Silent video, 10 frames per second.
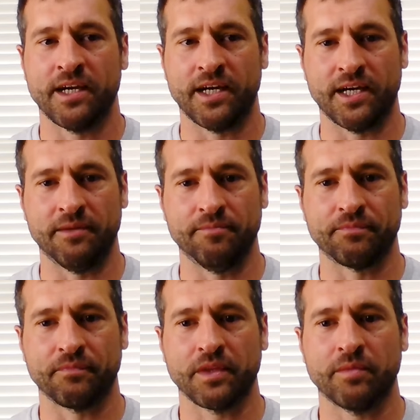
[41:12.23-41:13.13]

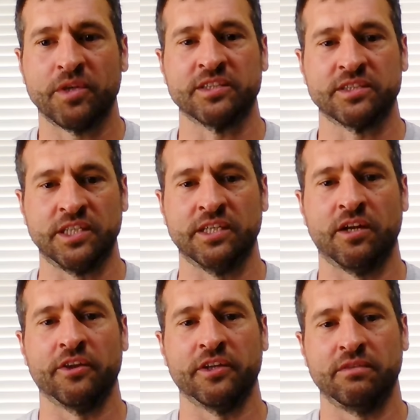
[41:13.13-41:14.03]
because of
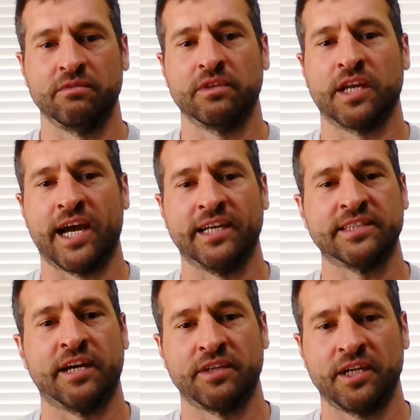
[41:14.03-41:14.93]
seeing all the
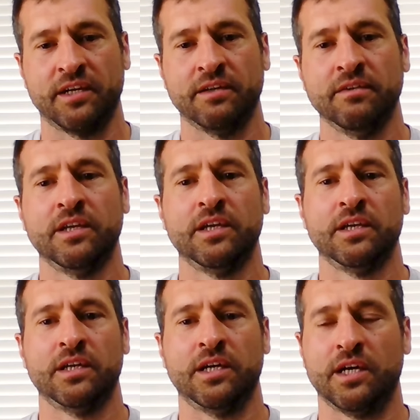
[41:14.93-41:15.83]
guys out there
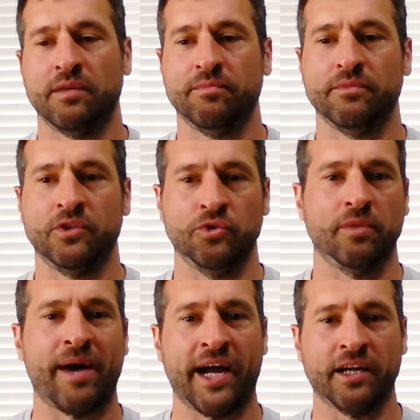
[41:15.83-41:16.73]
doing
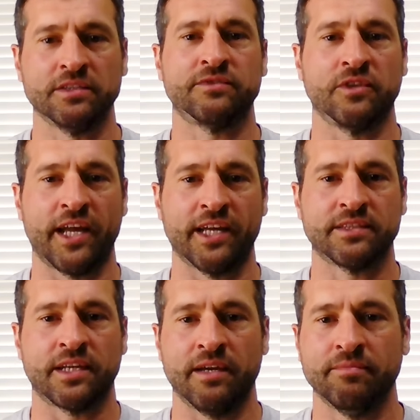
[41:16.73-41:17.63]
the miles for
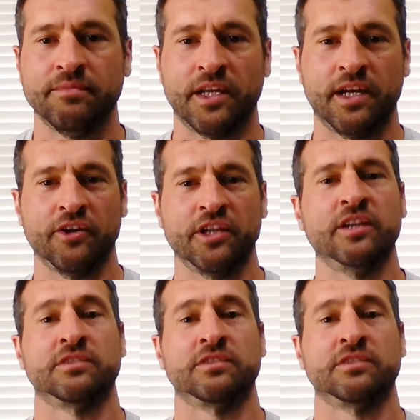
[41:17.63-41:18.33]
last time and everything.